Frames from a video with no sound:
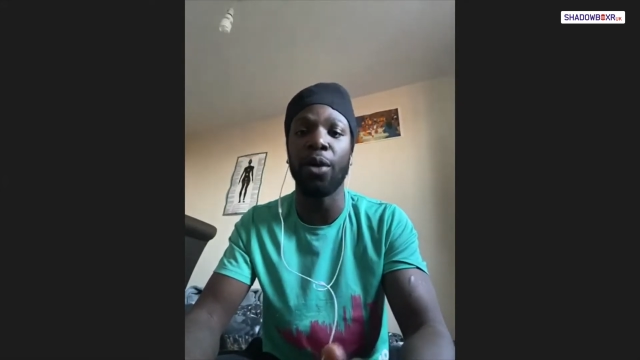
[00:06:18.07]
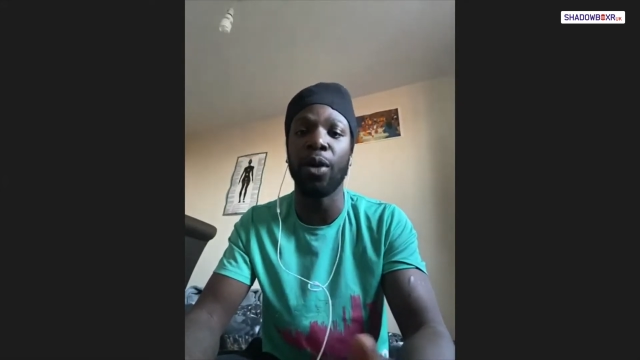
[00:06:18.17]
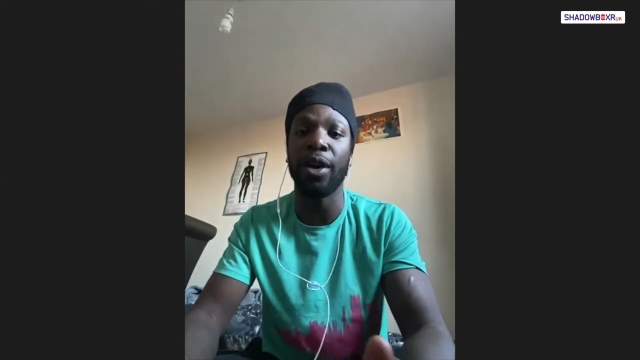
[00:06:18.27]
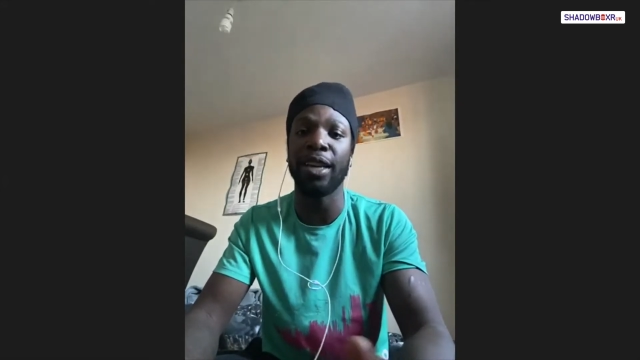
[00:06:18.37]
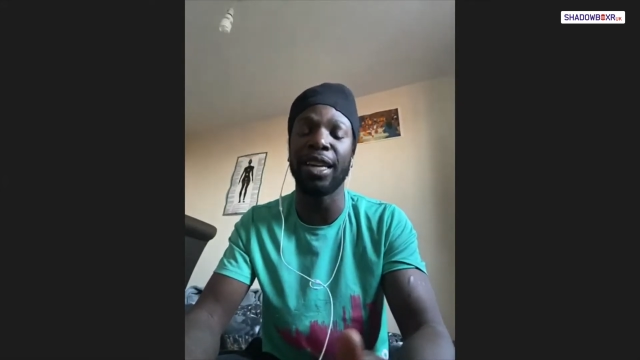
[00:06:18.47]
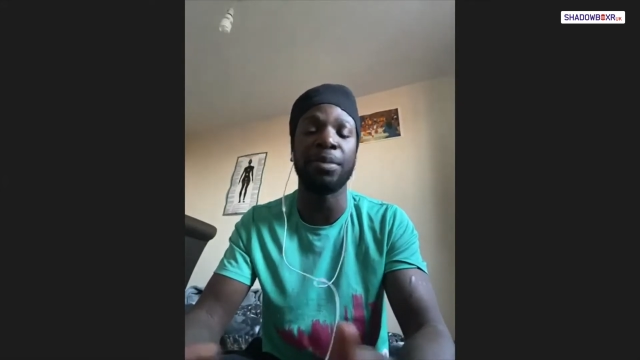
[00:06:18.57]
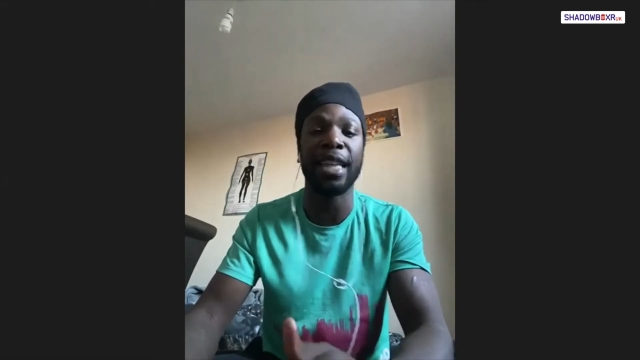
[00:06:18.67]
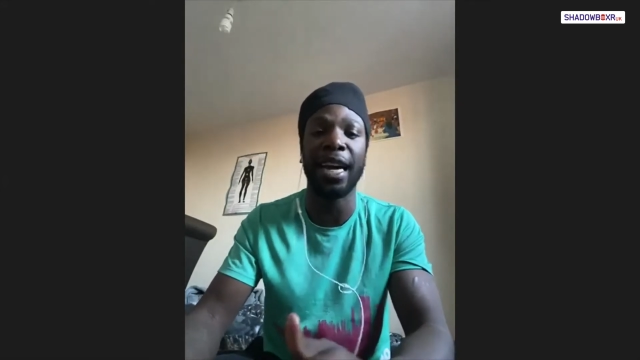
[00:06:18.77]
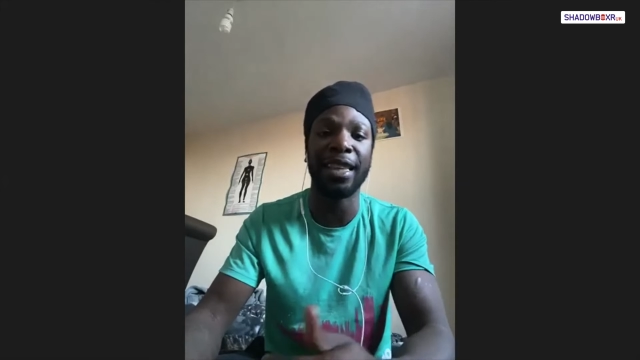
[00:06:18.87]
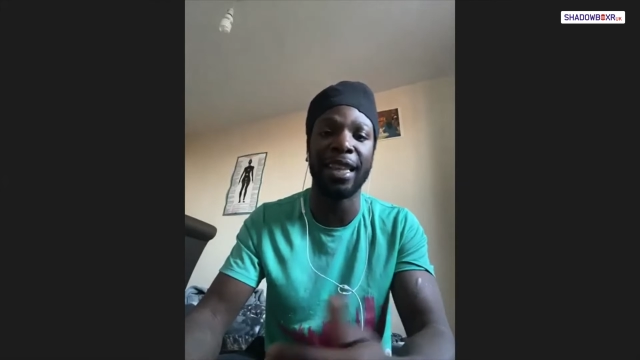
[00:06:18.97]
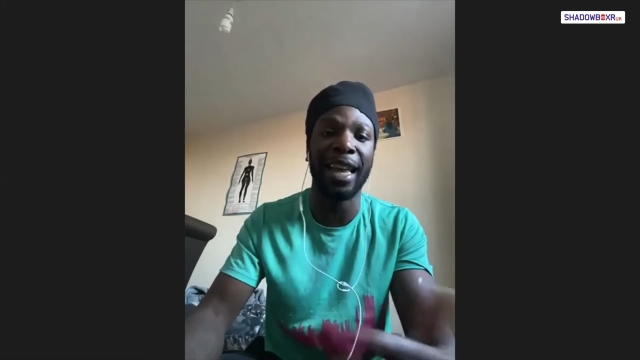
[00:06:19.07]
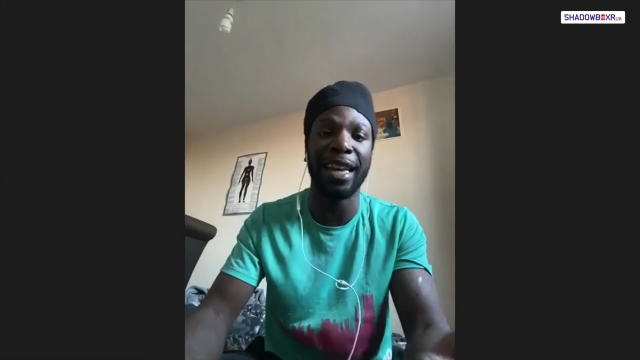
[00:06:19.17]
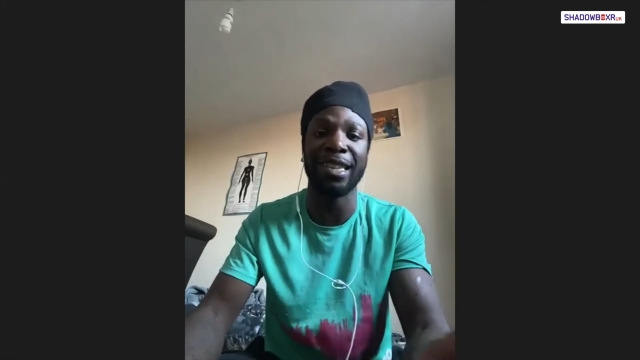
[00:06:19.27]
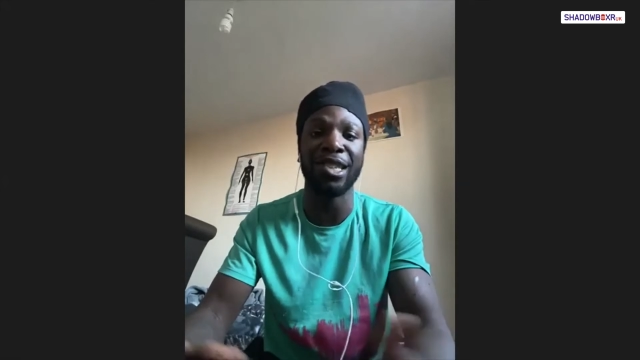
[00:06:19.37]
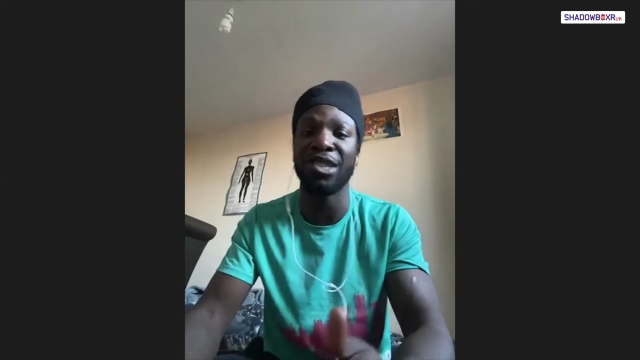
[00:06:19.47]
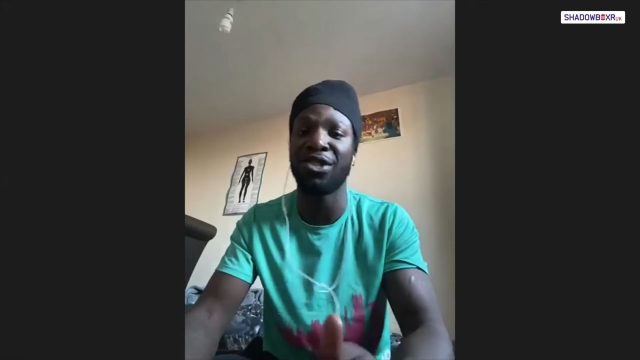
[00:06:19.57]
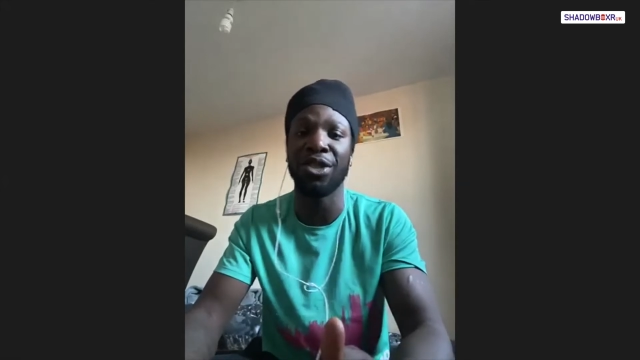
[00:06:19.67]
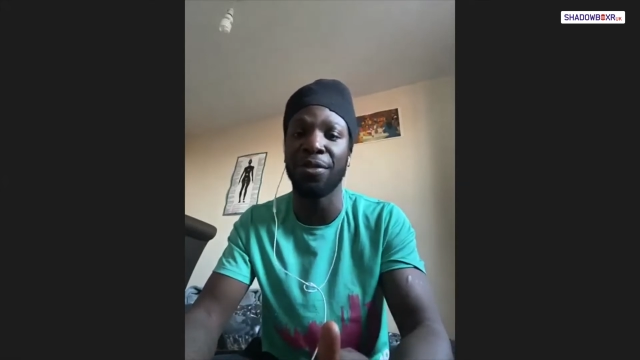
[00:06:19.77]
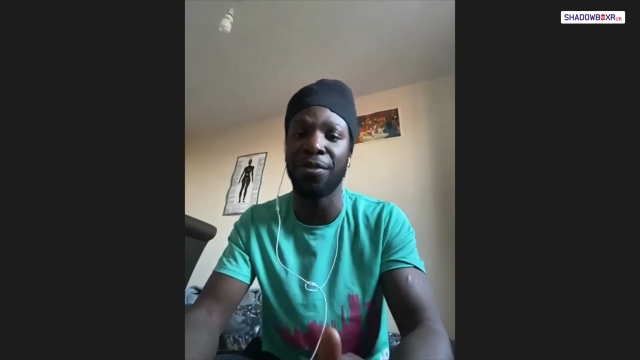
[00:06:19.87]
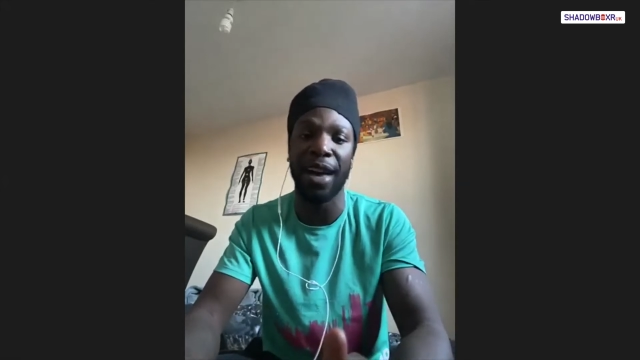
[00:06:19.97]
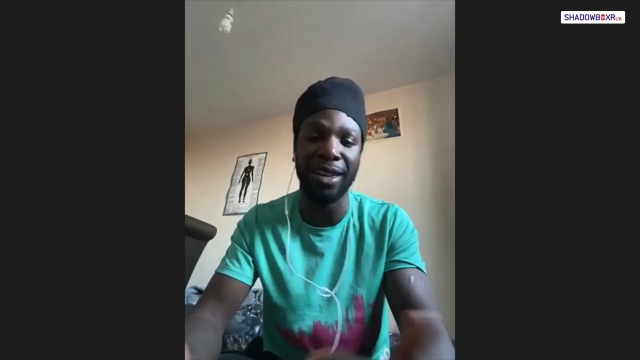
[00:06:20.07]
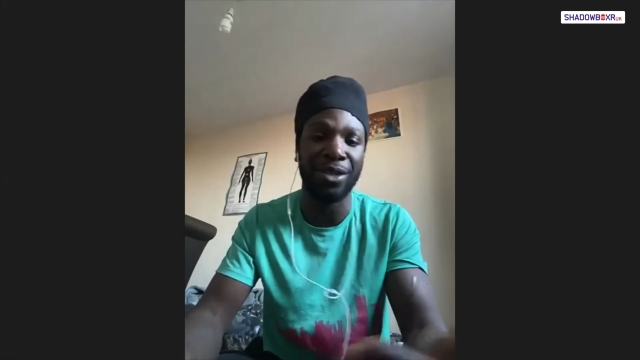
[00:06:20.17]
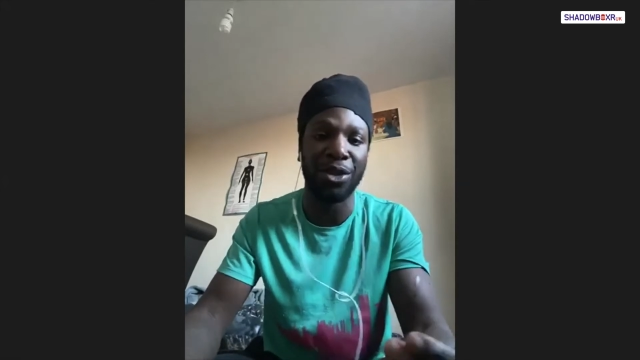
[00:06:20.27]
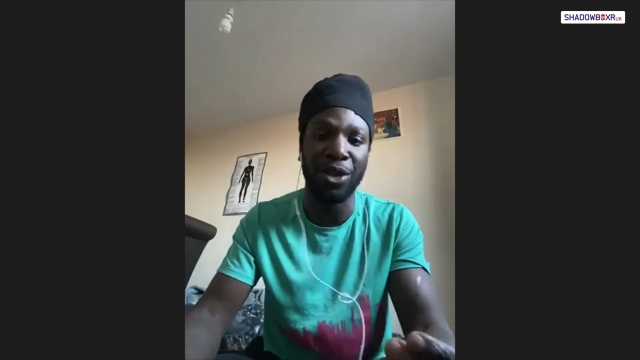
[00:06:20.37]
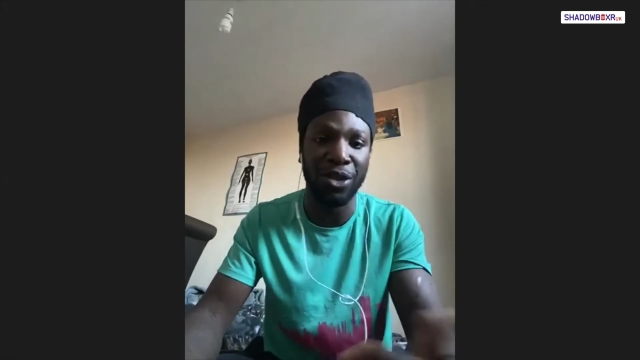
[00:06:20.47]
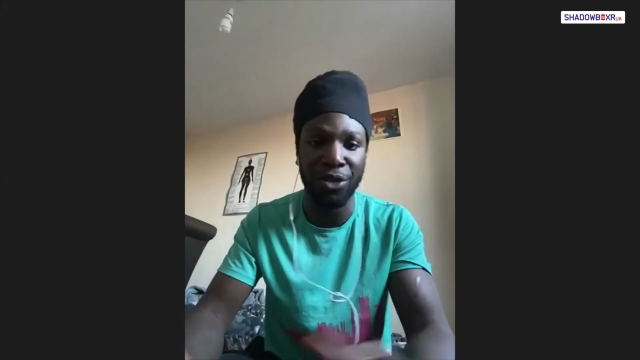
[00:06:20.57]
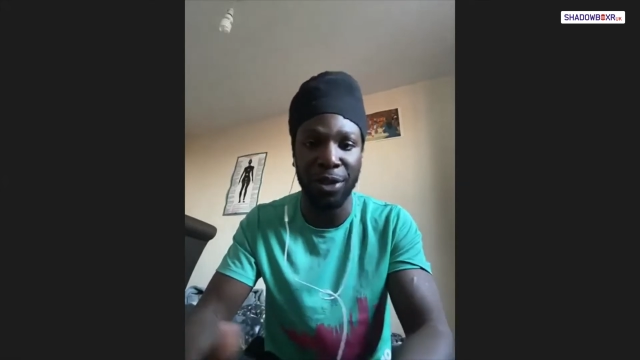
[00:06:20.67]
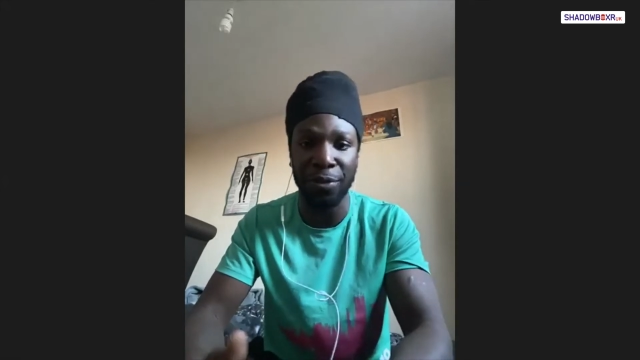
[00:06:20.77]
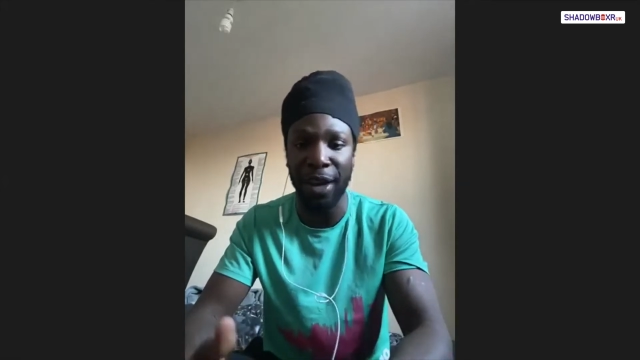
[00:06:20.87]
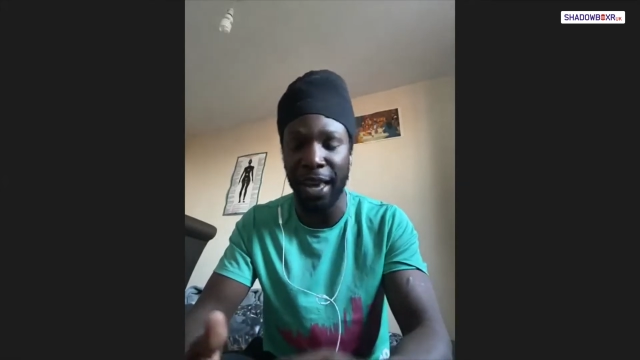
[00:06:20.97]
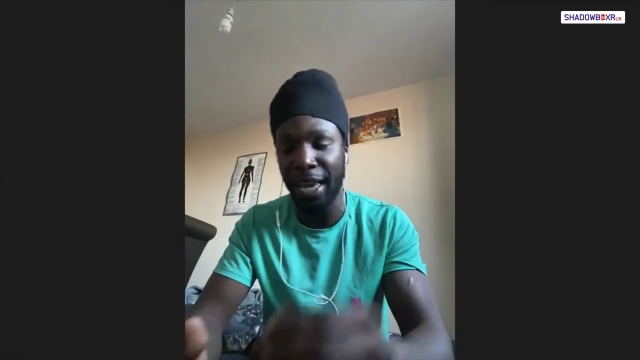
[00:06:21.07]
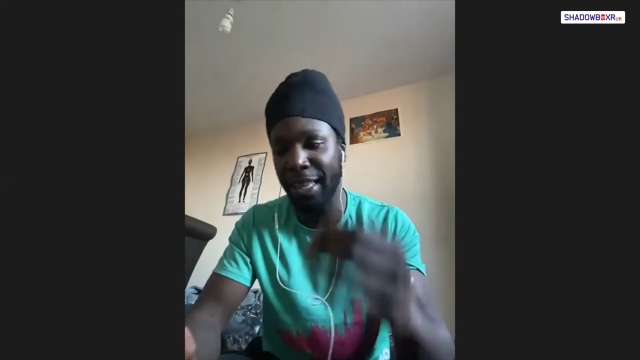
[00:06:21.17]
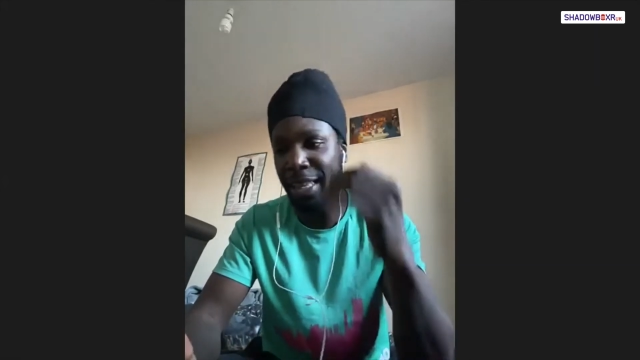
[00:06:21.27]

Whereas I'm standing there like it's a street fight and it's not a street fight. And